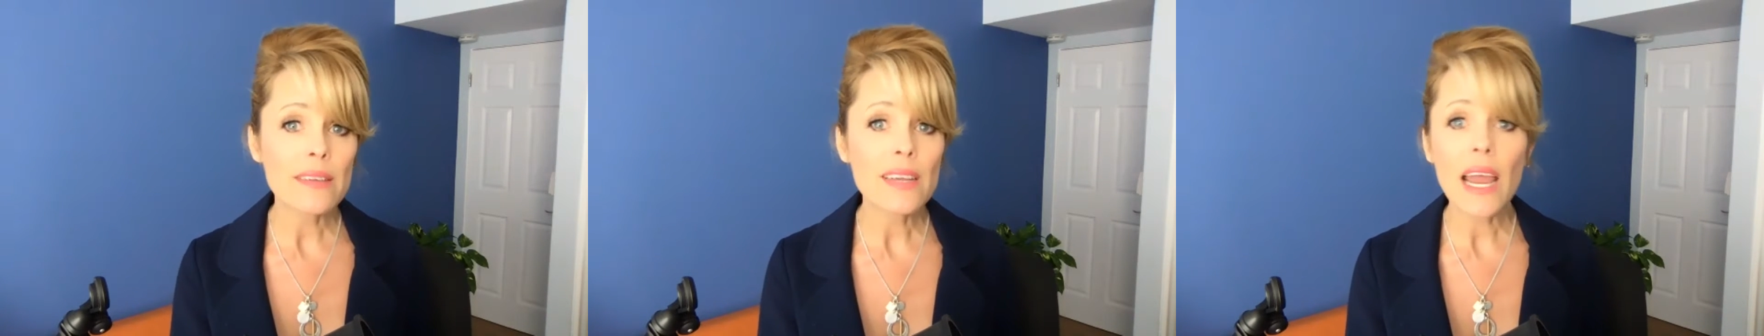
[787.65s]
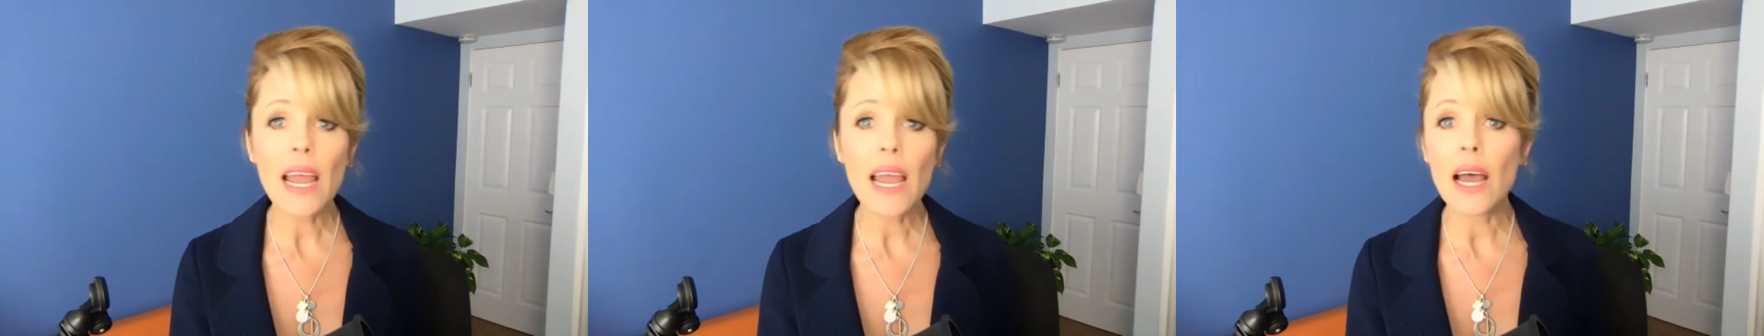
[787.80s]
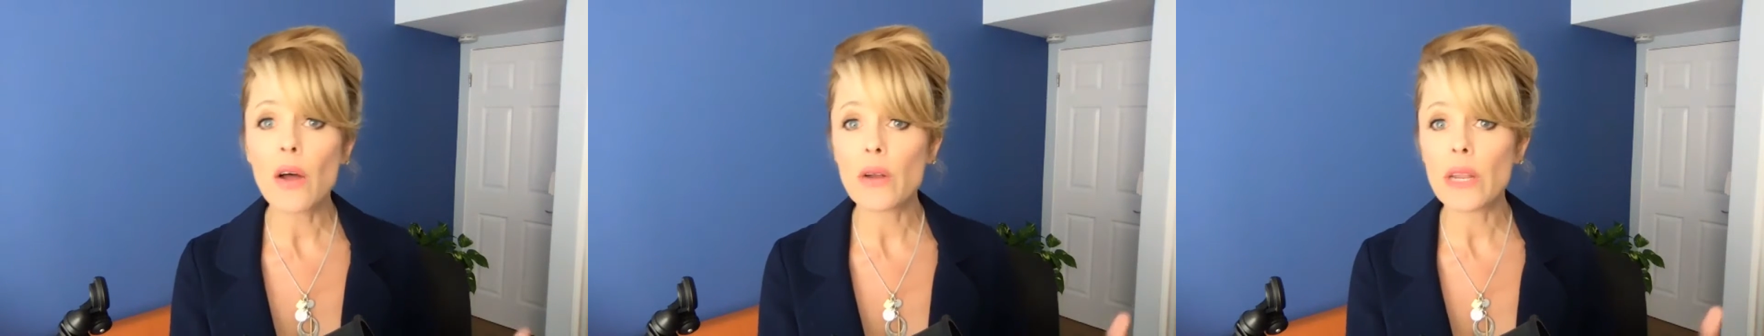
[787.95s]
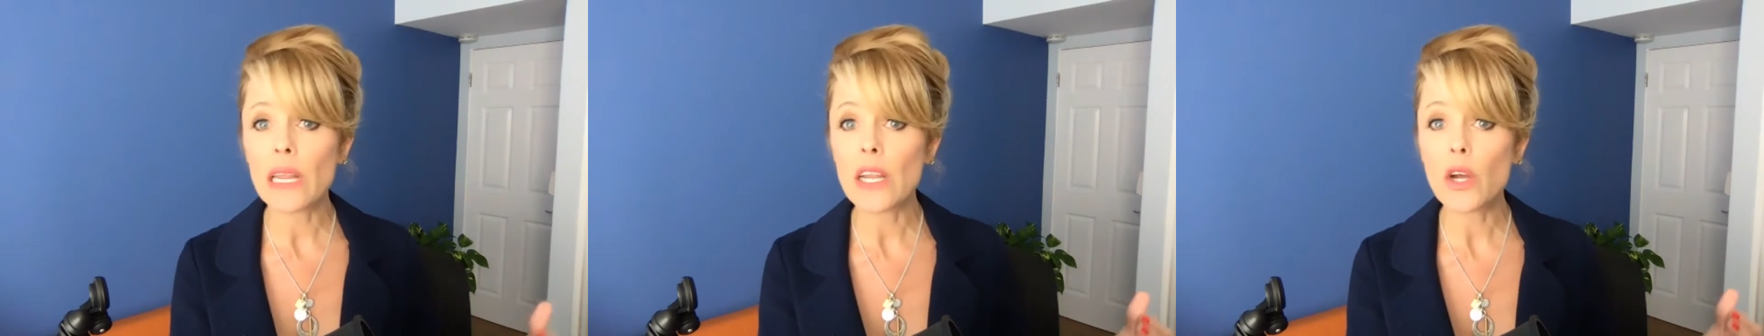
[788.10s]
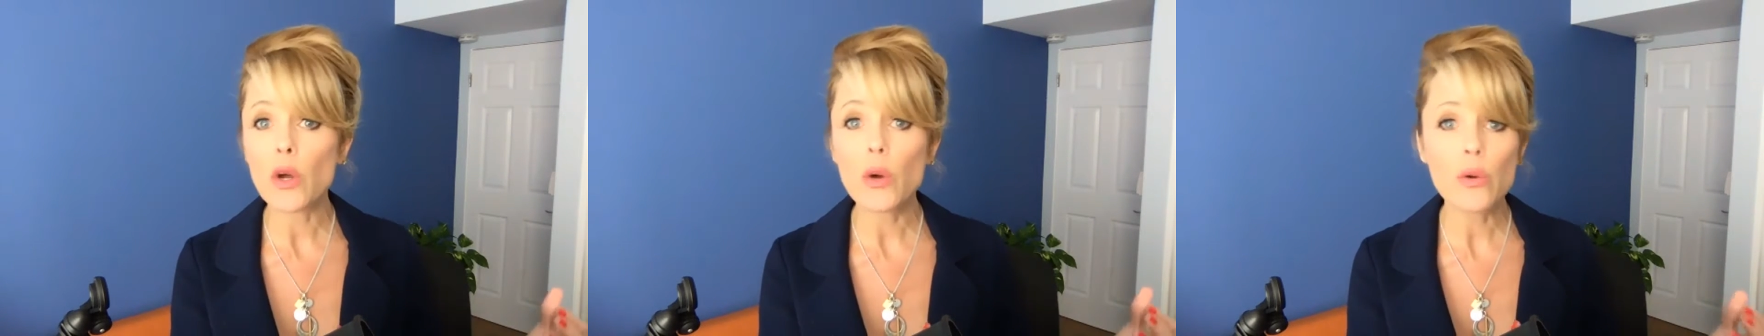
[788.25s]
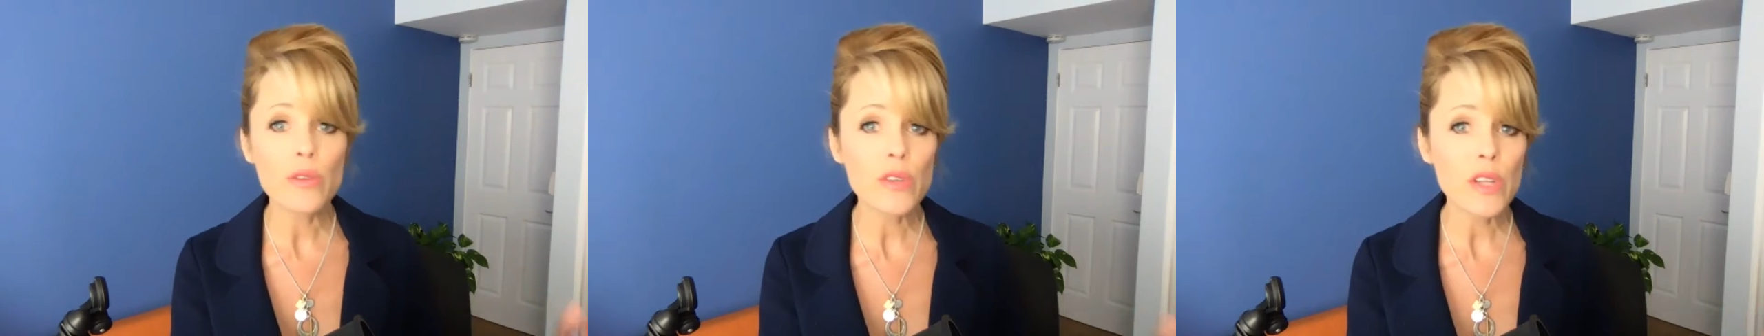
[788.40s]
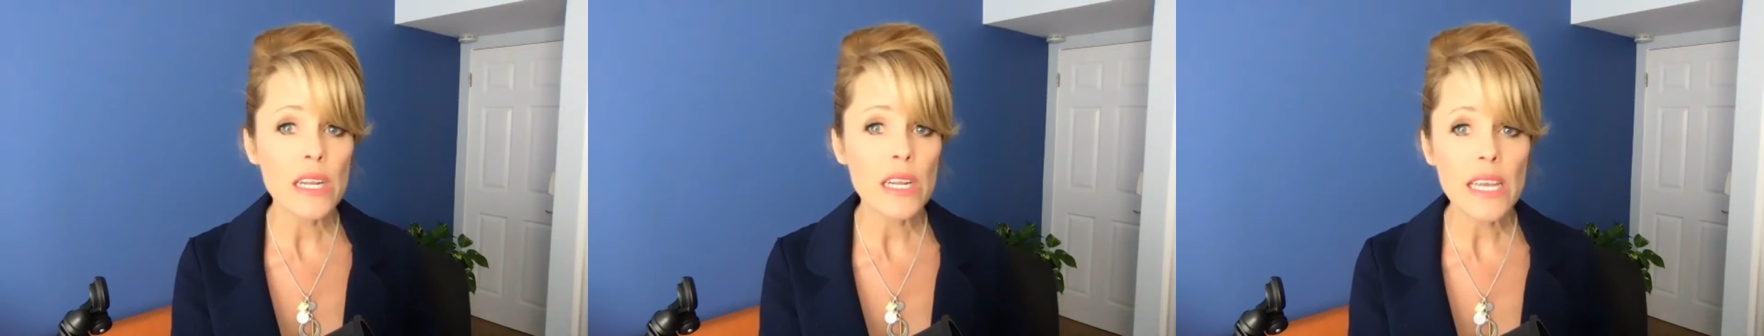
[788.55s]
town and
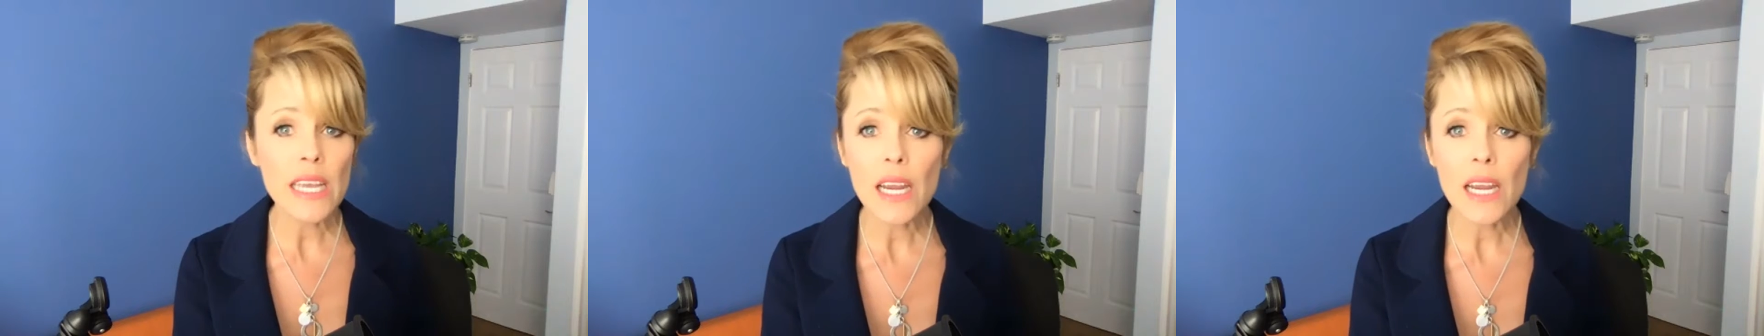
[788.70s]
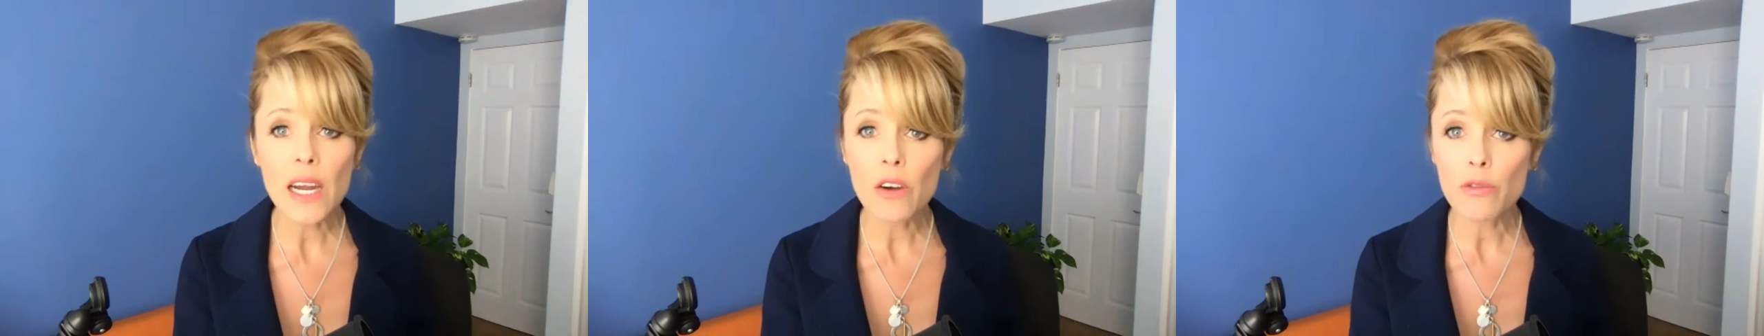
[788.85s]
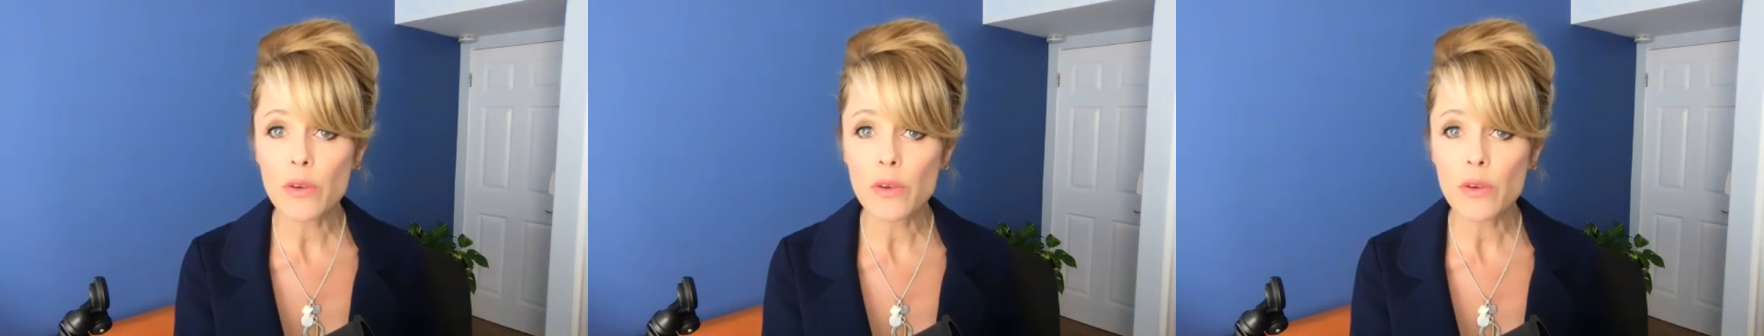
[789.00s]
who's going to care